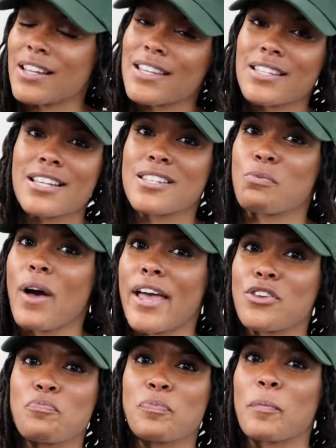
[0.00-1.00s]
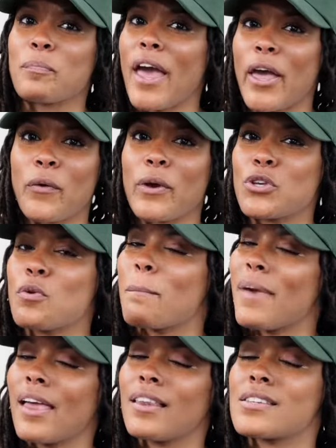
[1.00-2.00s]
to. This is why you prepare and you
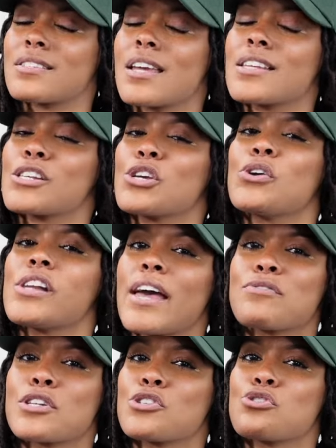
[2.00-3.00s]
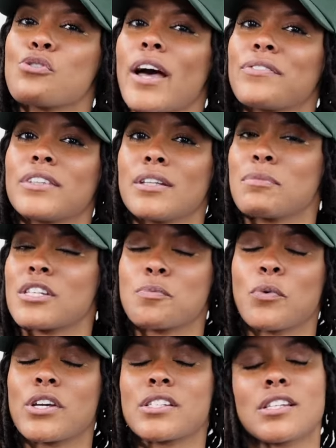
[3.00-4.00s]
manage things in your life so that you don't have them
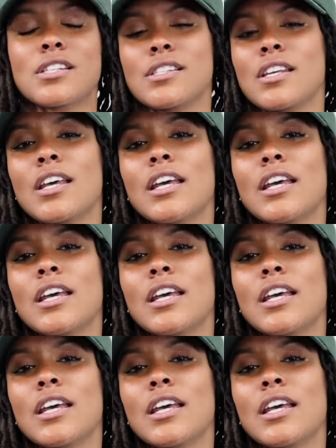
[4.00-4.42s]
experiences.